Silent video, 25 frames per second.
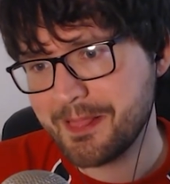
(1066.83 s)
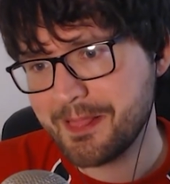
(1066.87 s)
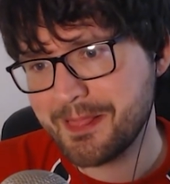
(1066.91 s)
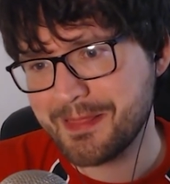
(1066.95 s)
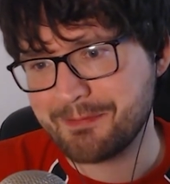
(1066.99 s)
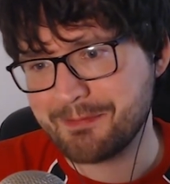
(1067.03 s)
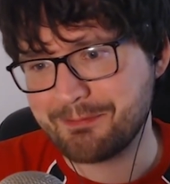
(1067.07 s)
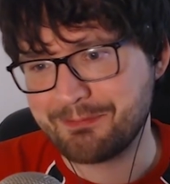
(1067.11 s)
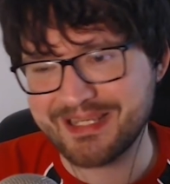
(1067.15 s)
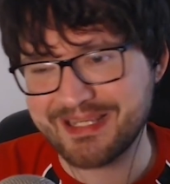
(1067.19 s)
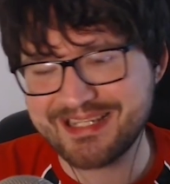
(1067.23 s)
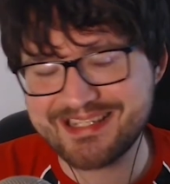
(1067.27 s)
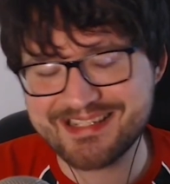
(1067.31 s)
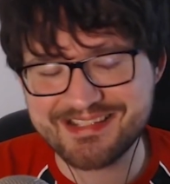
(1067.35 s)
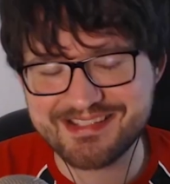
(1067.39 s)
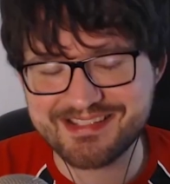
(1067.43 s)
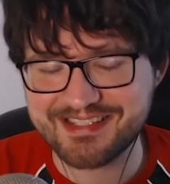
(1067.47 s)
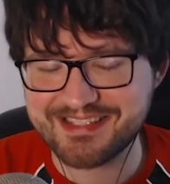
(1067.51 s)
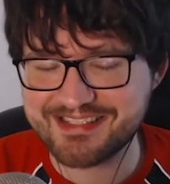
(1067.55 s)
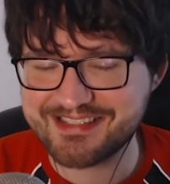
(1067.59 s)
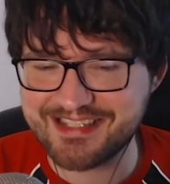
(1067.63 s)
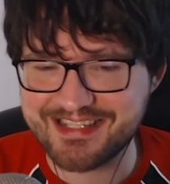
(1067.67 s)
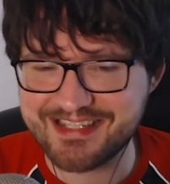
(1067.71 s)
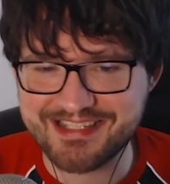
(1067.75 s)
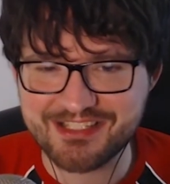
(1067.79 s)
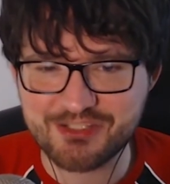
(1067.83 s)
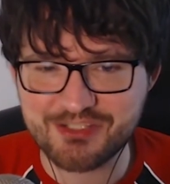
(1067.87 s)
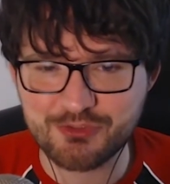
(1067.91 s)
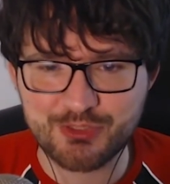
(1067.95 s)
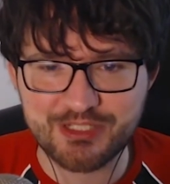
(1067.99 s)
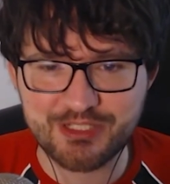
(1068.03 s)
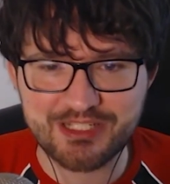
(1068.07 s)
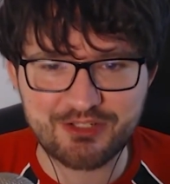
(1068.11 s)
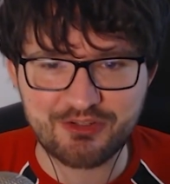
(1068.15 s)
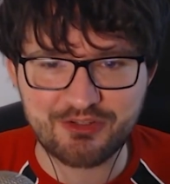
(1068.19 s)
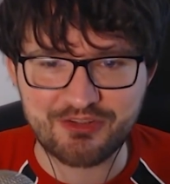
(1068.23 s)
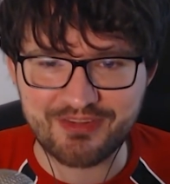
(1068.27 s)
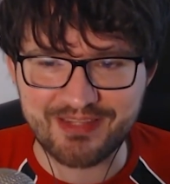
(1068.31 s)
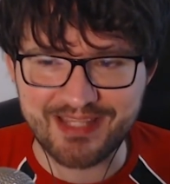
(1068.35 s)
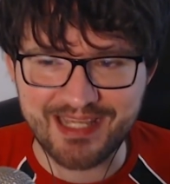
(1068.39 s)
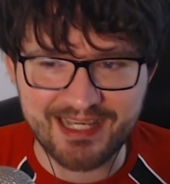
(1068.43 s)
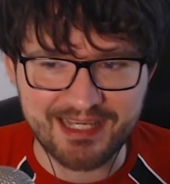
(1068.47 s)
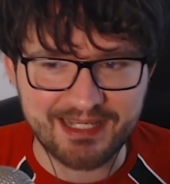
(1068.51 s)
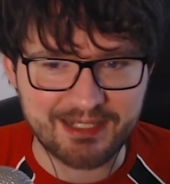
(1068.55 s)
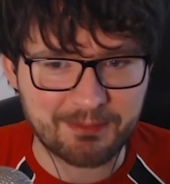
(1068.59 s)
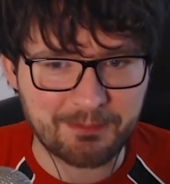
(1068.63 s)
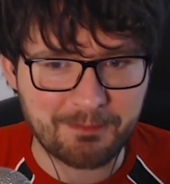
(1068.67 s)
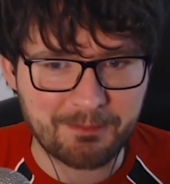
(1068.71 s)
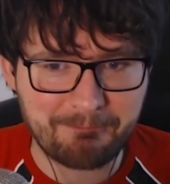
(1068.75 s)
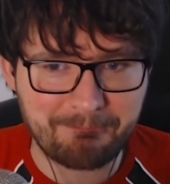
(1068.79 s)
The biggest success story out of
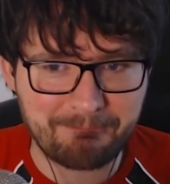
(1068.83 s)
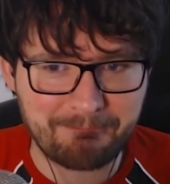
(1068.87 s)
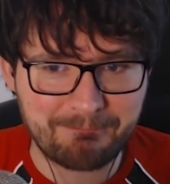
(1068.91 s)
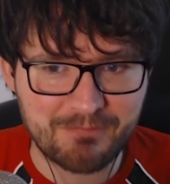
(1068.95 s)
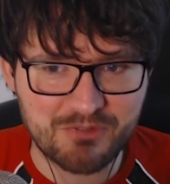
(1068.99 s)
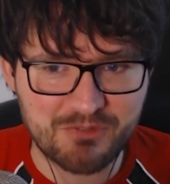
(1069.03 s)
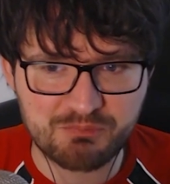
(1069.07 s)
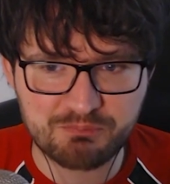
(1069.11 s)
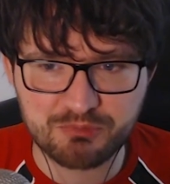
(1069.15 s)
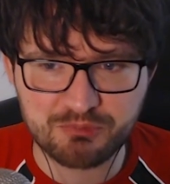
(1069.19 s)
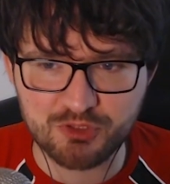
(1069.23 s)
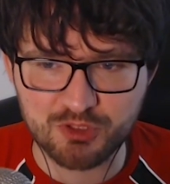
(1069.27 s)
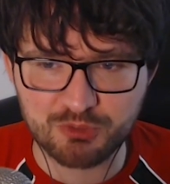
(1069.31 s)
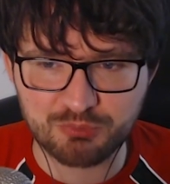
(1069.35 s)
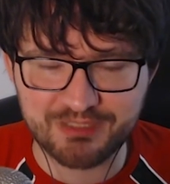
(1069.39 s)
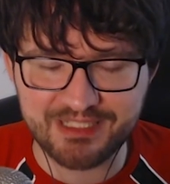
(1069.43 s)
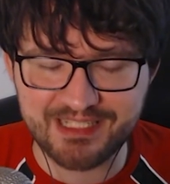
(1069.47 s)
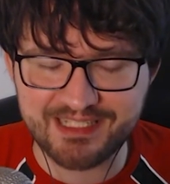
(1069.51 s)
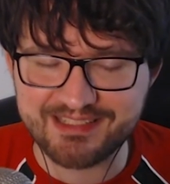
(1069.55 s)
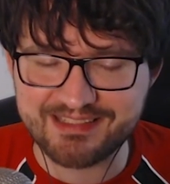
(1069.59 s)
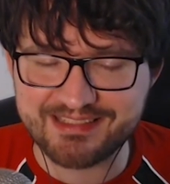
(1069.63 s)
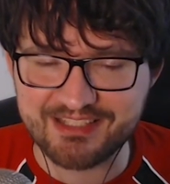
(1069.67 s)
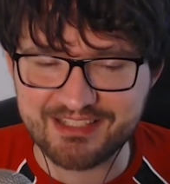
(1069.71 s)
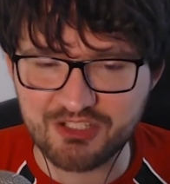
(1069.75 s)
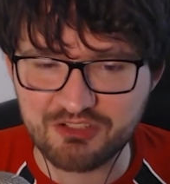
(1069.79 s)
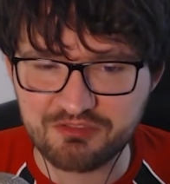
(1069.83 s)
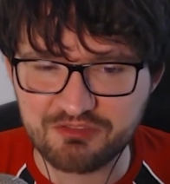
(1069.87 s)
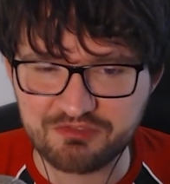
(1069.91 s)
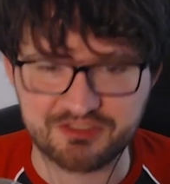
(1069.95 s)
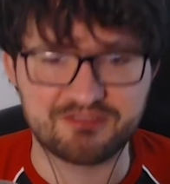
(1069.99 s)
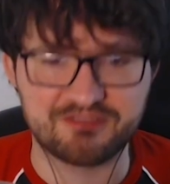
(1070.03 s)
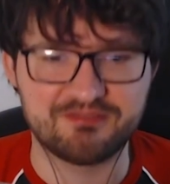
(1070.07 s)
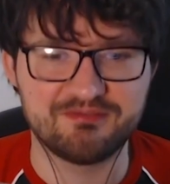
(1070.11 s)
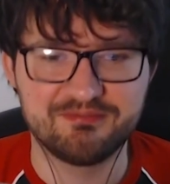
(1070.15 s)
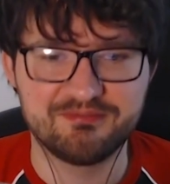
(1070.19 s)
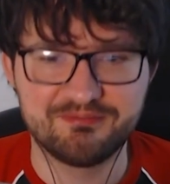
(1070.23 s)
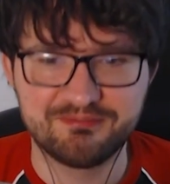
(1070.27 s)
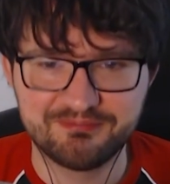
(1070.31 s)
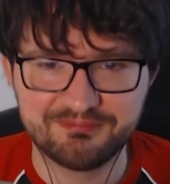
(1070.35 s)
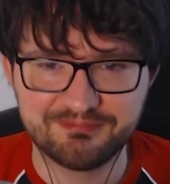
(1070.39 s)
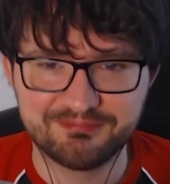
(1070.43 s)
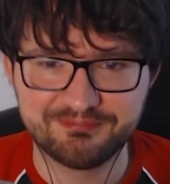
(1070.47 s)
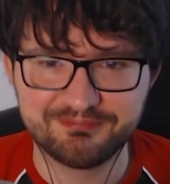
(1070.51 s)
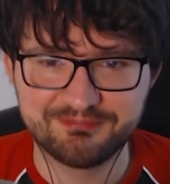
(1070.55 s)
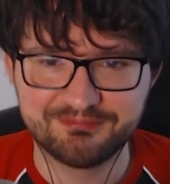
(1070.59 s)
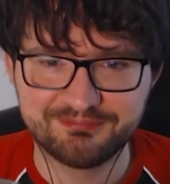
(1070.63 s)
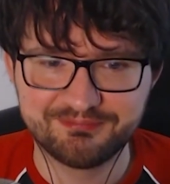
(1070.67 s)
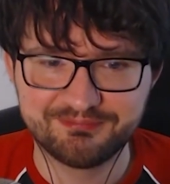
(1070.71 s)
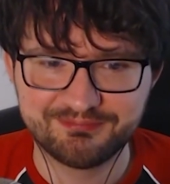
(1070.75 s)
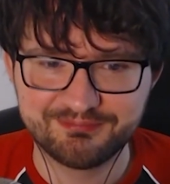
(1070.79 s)
that was probably Andy Irvine,
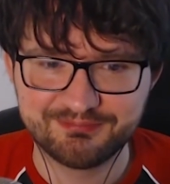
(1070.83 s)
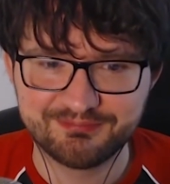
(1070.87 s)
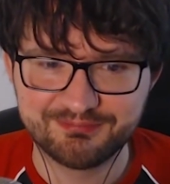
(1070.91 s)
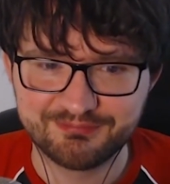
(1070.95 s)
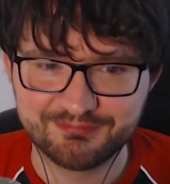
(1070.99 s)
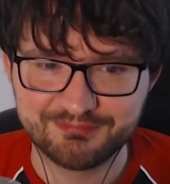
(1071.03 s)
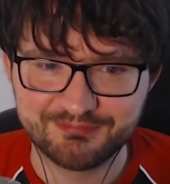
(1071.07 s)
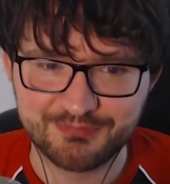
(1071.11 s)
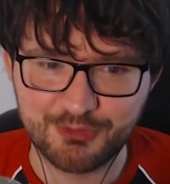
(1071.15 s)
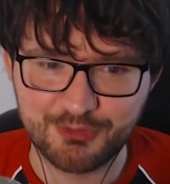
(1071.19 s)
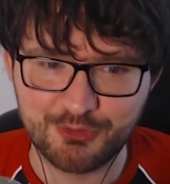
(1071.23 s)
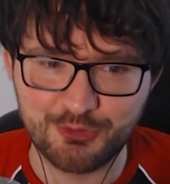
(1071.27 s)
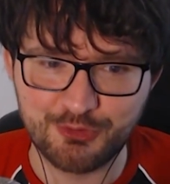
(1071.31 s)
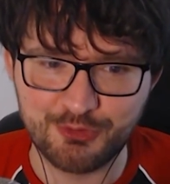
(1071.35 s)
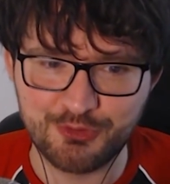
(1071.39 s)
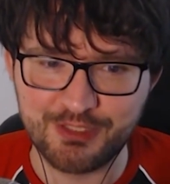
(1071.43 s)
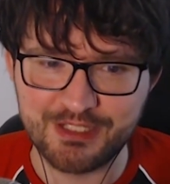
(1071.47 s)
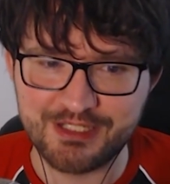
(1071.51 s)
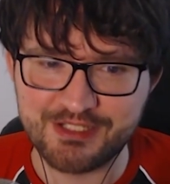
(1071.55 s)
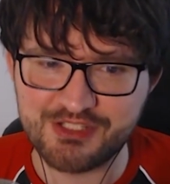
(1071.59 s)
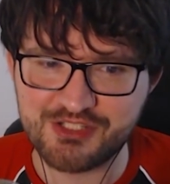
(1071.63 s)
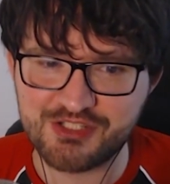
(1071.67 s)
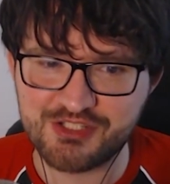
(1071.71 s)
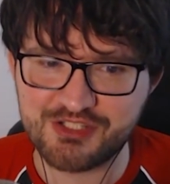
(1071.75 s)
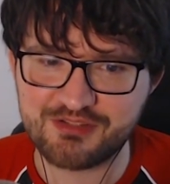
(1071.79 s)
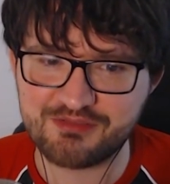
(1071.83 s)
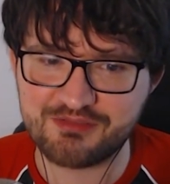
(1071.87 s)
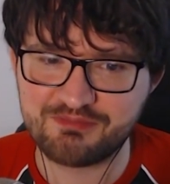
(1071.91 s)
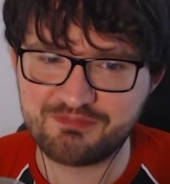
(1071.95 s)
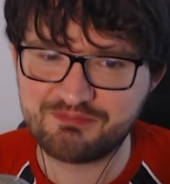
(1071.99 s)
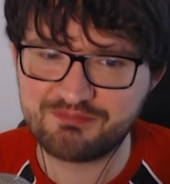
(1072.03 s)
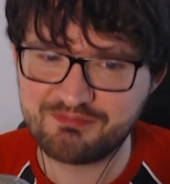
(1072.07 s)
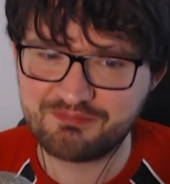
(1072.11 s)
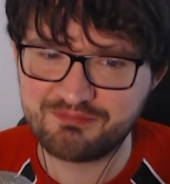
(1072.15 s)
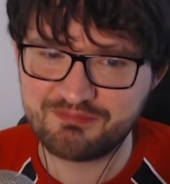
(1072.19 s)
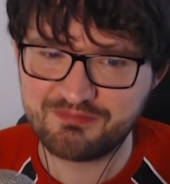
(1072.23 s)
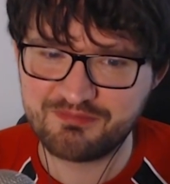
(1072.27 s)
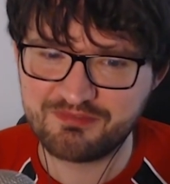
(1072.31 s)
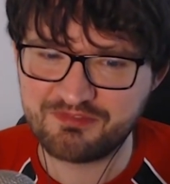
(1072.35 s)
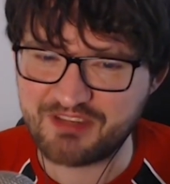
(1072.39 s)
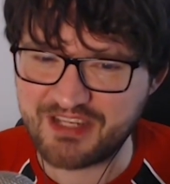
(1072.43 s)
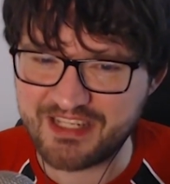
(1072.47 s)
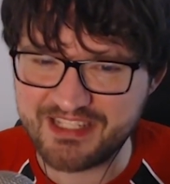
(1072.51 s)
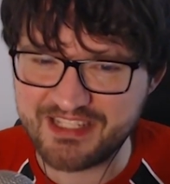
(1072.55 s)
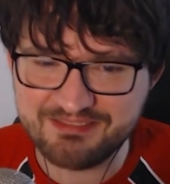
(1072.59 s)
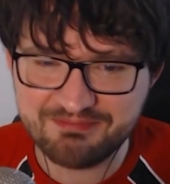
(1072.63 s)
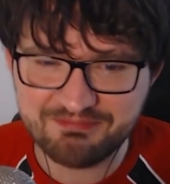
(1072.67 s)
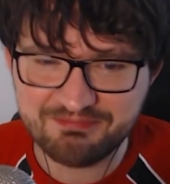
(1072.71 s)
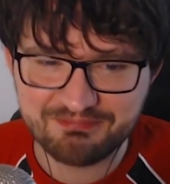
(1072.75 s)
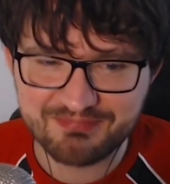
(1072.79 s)
who is
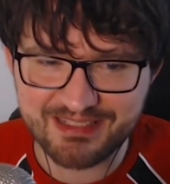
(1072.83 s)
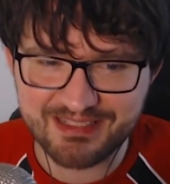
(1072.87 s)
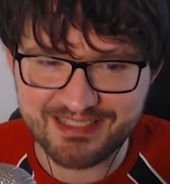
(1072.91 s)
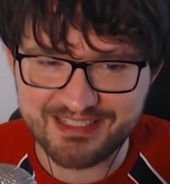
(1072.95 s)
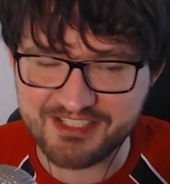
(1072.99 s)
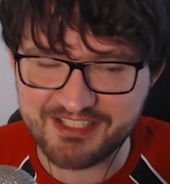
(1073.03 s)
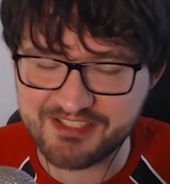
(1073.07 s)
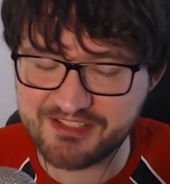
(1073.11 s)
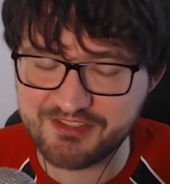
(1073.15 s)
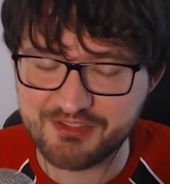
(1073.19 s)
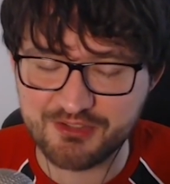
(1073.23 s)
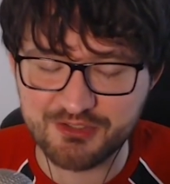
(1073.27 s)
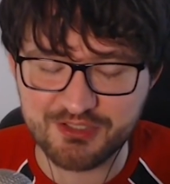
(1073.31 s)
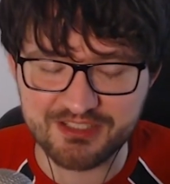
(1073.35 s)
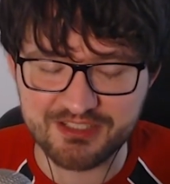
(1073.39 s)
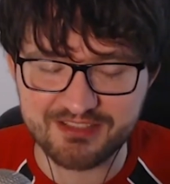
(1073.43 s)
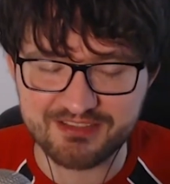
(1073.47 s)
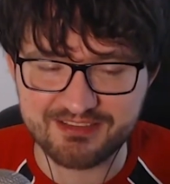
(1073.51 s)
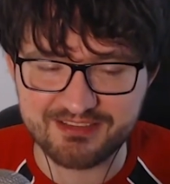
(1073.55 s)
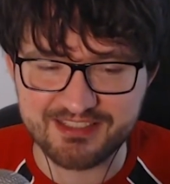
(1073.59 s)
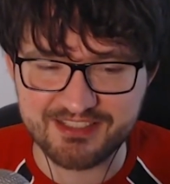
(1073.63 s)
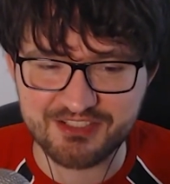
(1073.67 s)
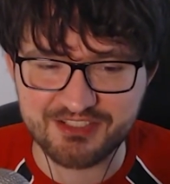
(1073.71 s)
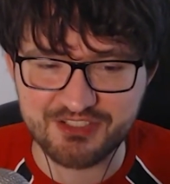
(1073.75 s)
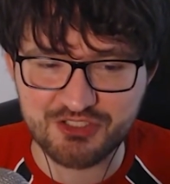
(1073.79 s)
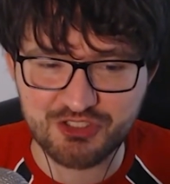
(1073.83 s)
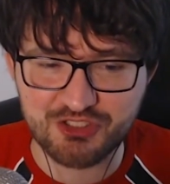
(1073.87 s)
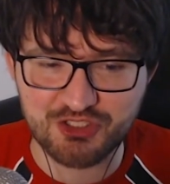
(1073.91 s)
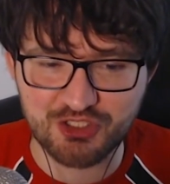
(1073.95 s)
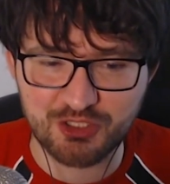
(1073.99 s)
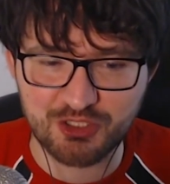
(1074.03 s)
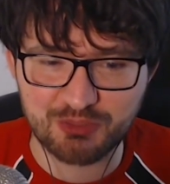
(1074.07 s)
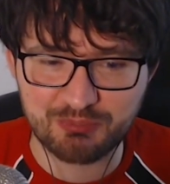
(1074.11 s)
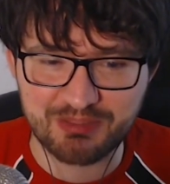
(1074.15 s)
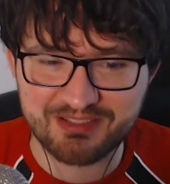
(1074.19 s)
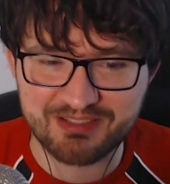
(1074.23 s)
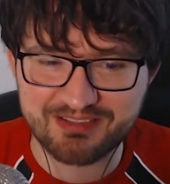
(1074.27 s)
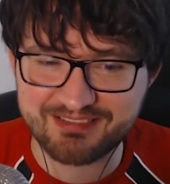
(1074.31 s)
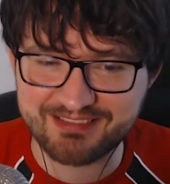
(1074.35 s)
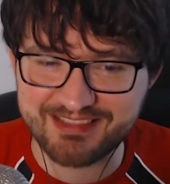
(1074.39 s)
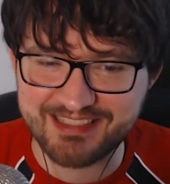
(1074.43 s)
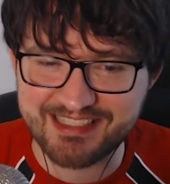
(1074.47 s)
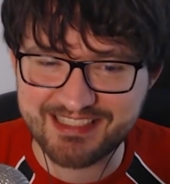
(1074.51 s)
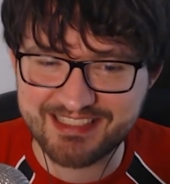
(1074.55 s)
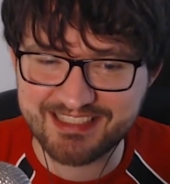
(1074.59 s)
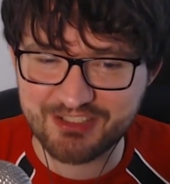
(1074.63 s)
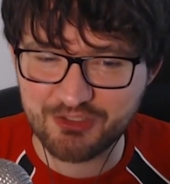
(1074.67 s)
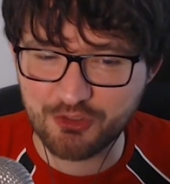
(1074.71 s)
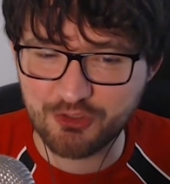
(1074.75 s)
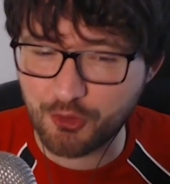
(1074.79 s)
fine, and he's doing a decent job, I think, in